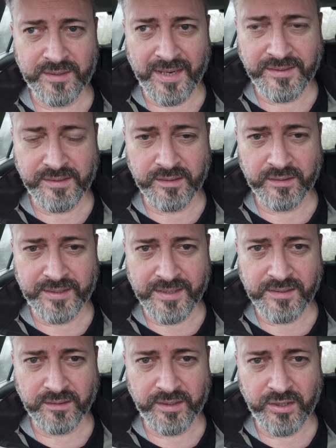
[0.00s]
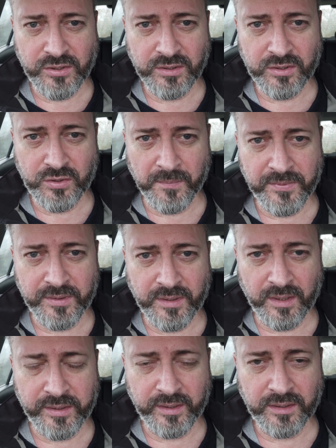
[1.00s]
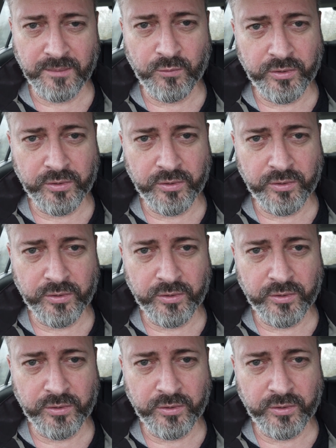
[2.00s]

the idea of desolation is something that I think